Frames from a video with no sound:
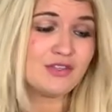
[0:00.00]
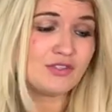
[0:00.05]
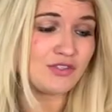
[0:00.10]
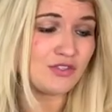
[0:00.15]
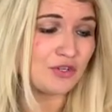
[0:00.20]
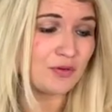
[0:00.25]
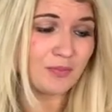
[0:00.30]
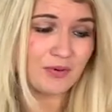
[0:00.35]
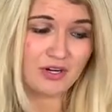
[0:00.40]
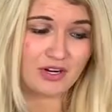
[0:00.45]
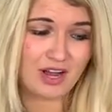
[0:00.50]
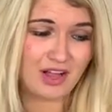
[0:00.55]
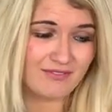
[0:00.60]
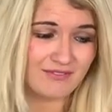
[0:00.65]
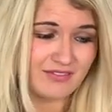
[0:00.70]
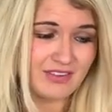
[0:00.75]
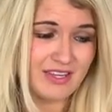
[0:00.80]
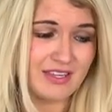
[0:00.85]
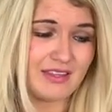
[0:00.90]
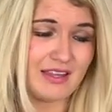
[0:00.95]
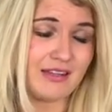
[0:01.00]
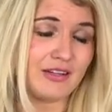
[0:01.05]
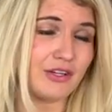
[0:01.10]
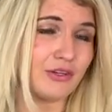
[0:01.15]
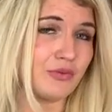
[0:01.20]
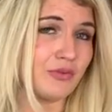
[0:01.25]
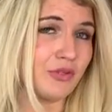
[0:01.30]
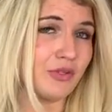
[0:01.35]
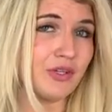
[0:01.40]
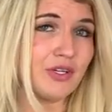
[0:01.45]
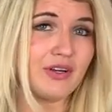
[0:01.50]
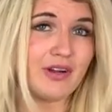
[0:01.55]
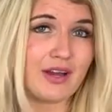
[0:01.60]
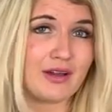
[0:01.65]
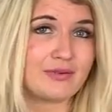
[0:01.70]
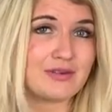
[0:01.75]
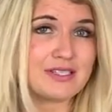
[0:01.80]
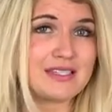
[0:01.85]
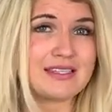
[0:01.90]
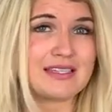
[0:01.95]
Super comfy. They look really
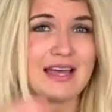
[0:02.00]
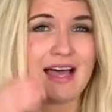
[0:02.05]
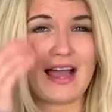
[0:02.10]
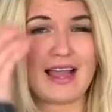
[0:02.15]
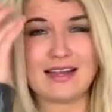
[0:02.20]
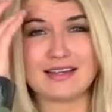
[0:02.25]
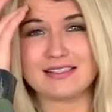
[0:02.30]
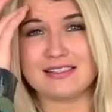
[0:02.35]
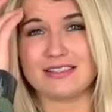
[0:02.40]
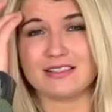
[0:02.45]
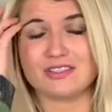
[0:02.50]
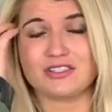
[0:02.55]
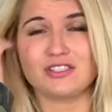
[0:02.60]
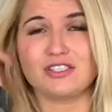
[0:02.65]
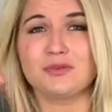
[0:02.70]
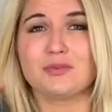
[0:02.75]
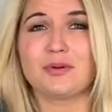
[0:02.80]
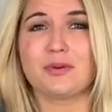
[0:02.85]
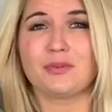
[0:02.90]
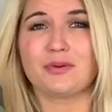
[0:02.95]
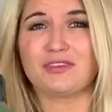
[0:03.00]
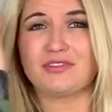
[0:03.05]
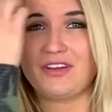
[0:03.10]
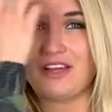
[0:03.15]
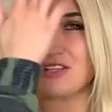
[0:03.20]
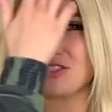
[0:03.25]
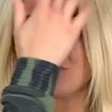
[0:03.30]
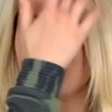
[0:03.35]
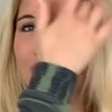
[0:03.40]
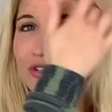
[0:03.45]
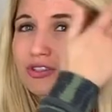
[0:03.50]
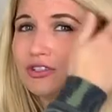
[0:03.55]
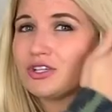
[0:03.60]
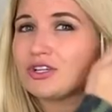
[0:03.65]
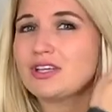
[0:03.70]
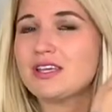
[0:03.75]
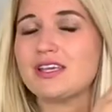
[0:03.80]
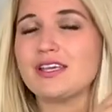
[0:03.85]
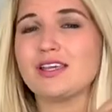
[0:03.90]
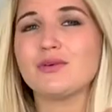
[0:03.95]
great with slacks. They're super professional
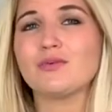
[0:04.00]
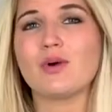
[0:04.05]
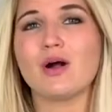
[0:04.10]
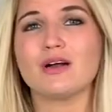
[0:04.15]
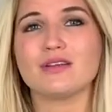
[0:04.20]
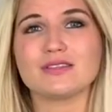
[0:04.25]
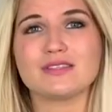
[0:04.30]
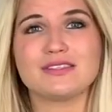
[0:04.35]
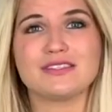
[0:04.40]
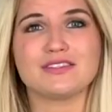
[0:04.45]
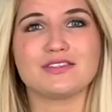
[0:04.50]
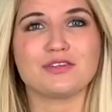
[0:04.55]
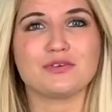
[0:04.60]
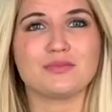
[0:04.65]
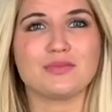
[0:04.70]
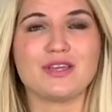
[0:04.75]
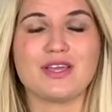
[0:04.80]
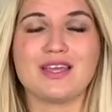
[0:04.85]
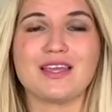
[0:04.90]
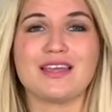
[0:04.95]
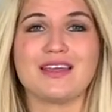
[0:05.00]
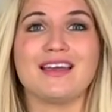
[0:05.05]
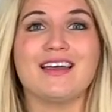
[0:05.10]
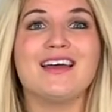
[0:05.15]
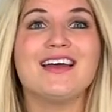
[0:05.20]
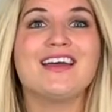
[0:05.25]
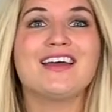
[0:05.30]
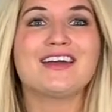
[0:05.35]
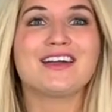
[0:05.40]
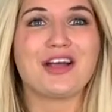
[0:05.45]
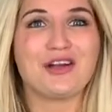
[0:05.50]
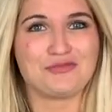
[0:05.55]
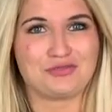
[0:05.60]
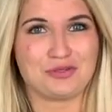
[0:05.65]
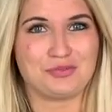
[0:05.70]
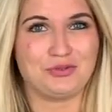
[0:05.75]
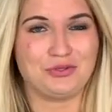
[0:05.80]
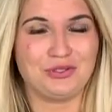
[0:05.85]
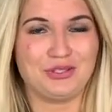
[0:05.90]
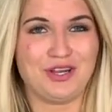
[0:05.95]
looking while still being
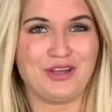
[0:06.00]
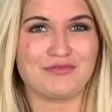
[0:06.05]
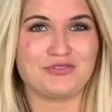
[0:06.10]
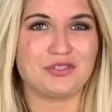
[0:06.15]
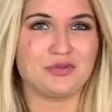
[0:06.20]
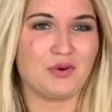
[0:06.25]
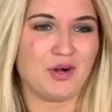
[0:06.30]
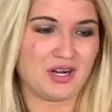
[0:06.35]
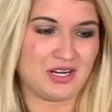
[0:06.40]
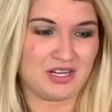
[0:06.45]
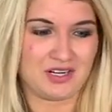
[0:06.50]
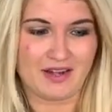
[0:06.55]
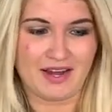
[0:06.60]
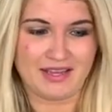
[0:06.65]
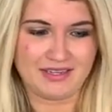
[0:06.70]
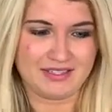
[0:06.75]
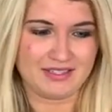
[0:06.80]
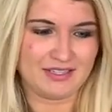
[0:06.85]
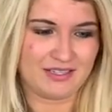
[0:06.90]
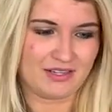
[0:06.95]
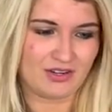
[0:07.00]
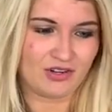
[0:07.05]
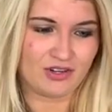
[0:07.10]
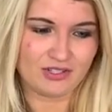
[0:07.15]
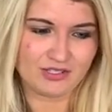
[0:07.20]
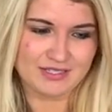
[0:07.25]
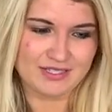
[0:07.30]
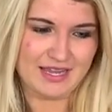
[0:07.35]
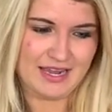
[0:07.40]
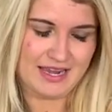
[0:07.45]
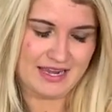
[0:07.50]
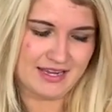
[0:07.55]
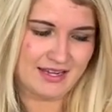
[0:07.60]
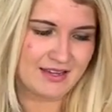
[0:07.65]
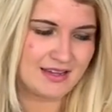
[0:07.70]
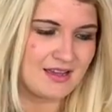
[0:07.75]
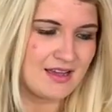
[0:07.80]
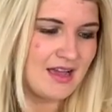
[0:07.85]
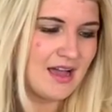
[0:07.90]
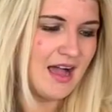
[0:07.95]
comfortable enough to walk around in all
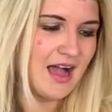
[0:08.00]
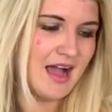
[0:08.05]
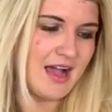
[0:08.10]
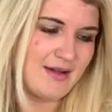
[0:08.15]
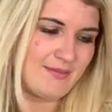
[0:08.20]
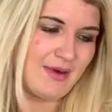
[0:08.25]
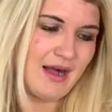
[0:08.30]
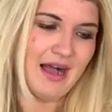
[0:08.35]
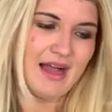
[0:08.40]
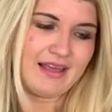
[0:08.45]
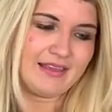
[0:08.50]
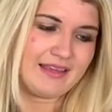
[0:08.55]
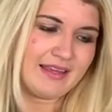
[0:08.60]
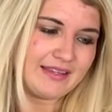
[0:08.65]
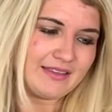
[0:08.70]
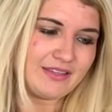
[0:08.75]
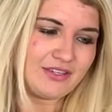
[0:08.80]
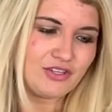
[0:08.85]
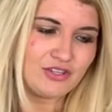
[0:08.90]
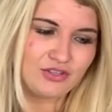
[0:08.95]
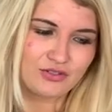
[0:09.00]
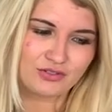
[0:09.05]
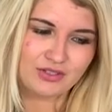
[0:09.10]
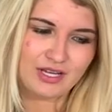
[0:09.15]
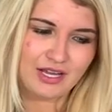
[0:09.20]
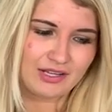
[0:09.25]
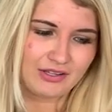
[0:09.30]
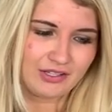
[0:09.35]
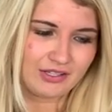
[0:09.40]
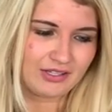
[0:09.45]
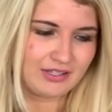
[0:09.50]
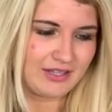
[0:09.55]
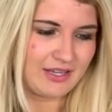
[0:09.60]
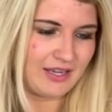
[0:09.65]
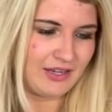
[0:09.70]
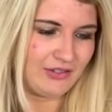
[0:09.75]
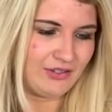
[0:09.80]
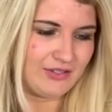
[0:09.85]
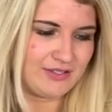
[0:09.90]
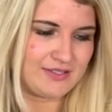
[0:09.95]
day. Um, I like the nude color.
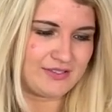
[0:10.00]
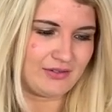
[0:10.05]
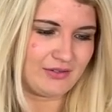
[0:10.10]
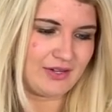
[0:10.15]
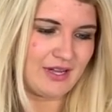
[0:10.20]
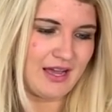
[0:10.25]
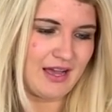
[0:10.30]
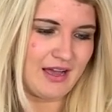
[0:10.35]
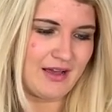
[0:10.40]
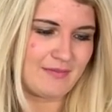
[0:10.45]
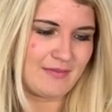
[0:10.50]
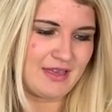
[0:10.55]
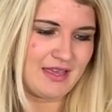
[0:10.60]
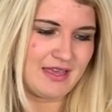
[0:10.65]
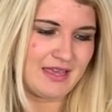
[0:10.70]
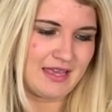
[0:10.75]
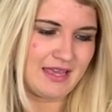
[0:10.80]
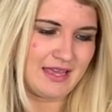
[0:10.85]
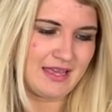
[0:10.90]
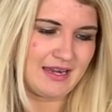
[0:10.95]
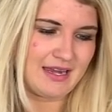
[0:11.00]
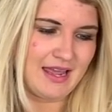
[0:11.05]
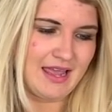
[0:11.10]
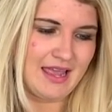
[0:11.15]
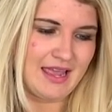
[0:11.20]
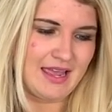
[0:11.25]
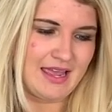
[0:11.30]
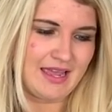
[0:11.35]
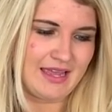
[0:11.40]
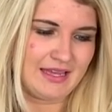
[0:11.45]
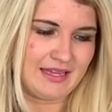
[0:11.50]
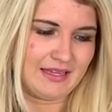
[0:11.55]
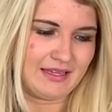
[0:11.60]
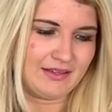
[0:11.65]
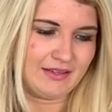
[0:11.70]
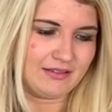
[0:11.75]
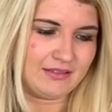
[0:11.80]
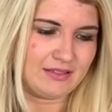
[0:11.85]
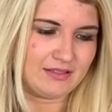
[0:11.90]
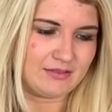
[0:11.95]
They also come in
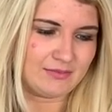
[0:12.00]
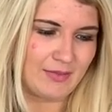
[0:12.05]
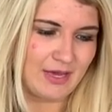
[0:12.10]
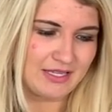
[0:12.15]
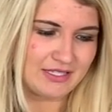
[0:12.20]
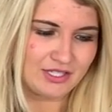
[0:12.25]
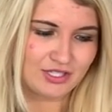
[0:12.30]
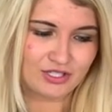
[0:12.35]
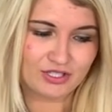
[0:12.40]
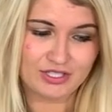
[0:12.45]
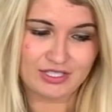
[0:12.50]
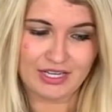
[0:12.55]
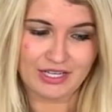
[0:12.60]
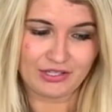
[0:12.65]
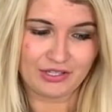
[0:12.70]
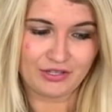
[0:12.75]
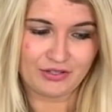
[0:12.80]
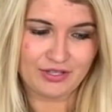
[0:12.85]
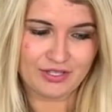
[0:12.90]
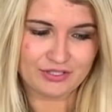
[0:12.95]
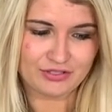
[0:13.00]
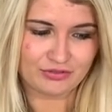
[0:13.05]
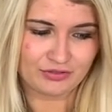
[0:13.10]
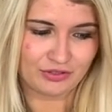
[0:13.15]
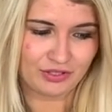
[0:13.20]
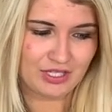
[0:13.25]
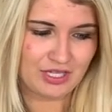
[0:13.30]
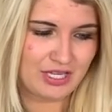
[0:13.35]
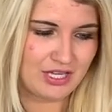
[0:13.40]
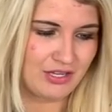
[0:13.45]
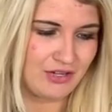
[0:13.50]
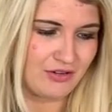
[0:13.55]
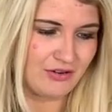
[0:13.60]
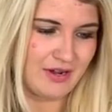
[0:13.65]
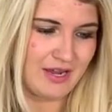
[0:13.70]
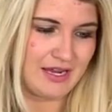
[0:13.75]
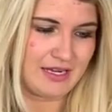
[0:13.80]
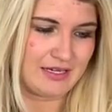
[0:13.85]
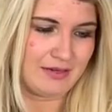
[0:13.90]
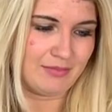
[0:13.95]
a mustard yellow that's really
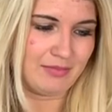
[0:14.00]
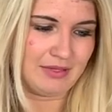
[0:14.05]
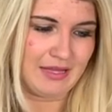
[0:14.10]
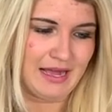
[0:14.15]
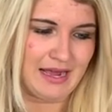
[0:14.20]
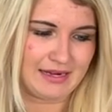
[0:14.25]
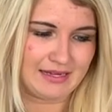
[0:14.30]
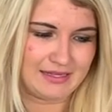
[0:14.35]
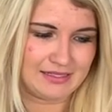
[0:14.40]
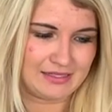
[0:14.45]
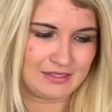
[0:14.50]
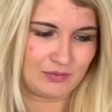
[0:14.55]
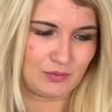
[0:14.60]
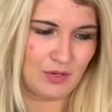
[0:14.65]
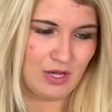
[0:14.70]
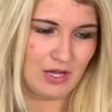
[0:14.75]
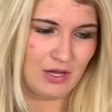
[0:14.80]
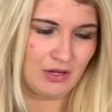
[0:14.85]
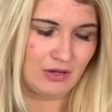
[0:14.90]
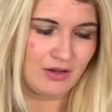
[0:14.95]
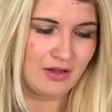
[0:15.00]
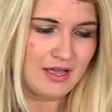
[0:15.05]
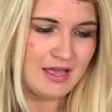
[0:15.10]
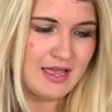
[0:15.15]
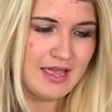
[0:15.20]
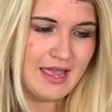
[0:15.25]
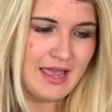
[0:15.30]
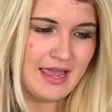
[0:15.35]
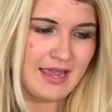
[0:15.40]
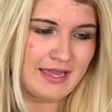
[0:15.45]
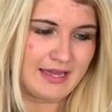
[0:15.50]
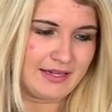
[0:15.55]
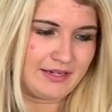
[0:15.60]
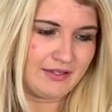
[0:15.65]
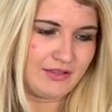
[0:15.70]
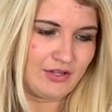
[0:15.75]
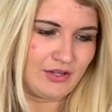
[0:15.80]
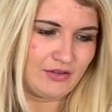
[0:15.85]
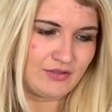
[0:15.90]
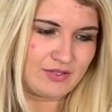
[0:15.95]
cute and a black as well
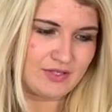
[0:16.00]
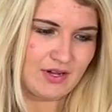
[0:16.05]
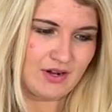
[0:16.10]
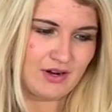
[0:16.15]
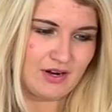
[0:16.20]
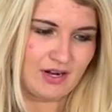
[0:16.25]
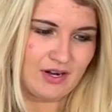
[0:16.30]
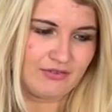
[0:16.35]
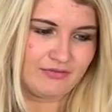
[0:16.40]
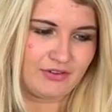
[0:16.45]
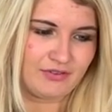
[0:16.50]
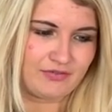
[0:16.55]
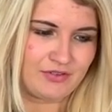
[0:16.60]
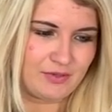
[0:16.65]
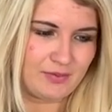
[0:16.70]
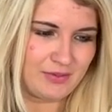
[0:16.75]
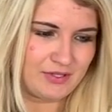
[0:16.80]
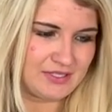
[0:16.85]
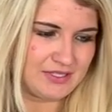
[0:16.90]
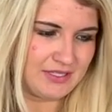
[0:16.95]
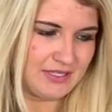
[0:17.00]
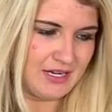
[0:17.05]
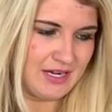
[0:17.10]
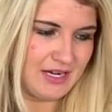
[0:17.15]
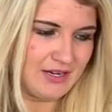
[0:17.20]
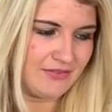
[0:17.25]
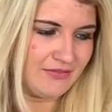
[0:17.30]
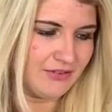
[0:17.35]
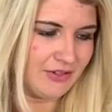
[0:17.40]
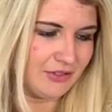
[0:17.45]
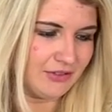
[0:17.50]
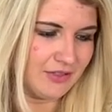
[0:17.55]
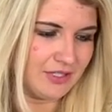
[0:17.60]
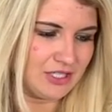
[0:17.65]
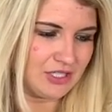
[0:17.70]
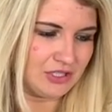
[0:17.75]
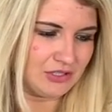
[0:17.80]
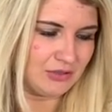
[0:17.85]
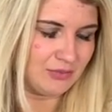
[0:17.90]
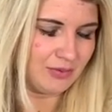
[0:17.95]
and those are 50% off
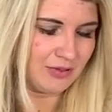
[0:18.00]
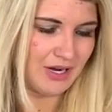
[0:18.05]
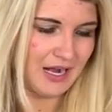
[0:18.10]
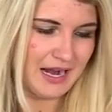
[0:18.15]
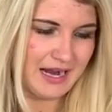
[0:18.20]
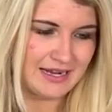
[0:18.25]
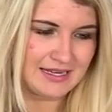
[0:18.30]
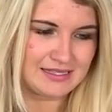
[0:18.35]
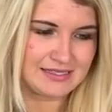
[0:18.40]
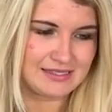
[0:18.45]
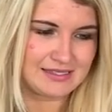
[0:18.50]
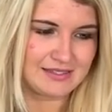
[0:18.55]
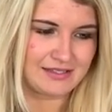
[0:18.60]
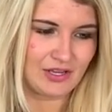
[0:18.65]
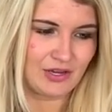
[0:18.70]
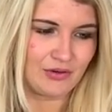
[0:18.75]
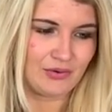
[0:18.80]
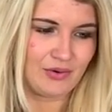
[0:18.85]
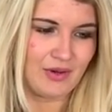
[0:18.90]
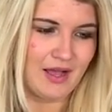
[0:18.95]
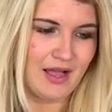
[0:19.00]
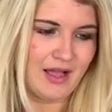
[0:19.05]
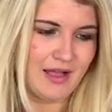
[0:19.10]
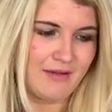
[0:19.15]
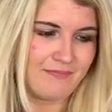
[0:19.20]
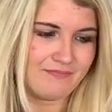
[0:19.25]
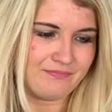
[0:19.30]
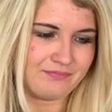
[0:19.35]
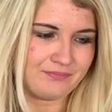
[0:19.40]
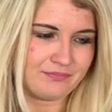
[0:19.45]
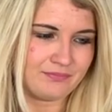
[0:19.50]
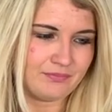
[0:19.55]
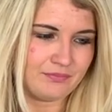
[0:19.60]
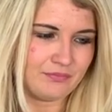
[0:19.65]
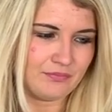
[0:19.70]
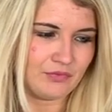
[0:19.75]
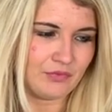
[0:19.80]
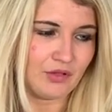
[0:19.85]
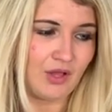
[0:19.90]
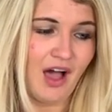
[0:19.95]
original price. So um,
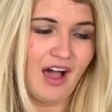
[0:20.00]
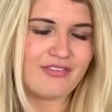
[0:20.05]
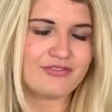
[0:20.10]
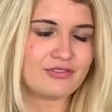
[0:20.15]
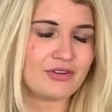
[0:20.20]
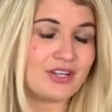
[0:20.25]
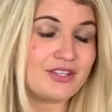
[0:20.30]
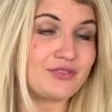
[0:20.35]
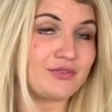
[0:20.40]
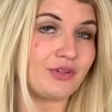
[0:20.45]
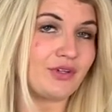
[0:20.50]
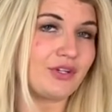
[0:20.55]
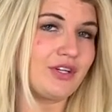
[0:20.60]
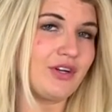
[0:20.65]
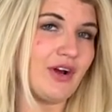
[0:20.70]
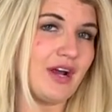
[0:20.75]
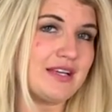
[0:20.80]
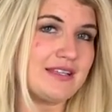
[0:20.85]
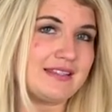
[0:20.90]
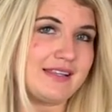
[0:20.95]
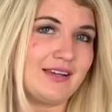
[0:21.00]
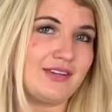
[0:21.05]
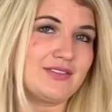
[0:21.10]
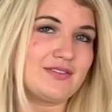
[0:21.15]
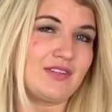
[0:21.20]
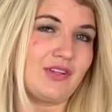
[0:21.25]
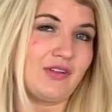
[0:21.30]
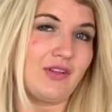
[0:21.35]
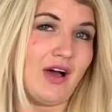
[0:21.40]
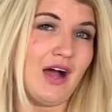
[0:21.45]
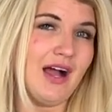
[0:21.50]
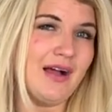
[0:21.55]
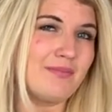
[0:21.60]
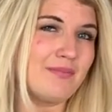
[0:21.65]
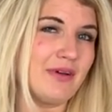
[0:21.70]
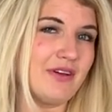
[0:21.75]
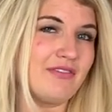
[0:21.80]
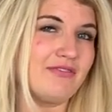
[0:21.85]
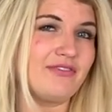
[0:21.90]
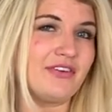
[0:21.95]
Loft runs really great sales a lot,
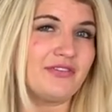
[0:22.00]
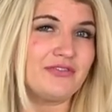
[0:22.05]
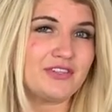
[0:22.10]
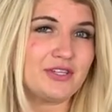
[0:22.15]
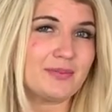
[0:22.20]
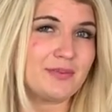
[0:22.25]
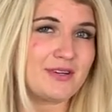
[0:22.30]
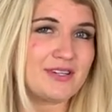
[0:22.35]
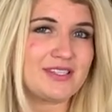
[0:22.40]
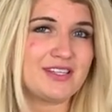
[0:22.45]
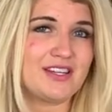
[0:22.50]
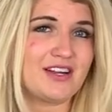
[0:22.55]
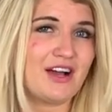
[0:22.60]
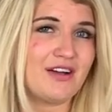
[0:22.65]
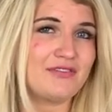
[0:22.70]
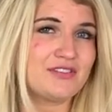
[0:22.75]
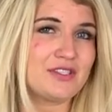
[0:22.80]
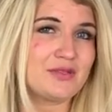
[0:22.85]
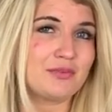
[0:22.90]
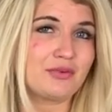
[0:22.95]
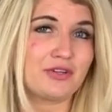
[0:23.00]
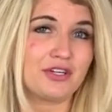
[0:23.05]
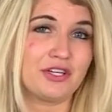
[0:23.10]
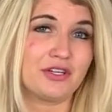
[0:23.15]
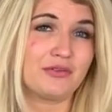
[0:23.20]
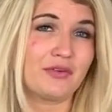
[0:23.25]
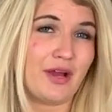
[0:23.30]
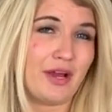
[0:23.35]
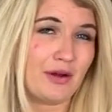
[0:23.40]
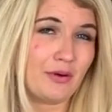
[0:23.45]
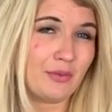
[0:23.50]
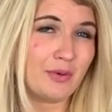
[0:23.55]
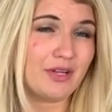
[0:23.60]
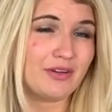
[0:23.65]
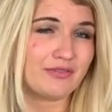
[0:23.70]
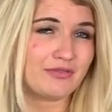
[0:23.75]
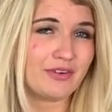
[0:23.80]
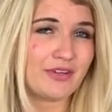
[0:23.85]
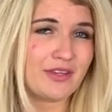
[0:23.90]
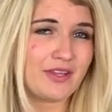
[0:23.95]
but 50% off is a pretty rare
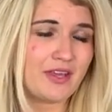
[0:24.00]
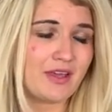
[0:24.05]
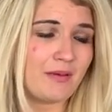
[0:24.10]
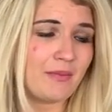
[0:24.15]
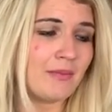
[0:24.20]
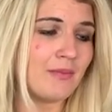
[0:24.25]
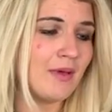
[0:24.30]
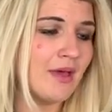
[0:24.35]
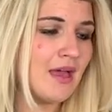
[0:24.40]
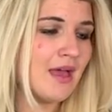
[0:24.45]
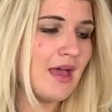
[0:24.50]
one for them.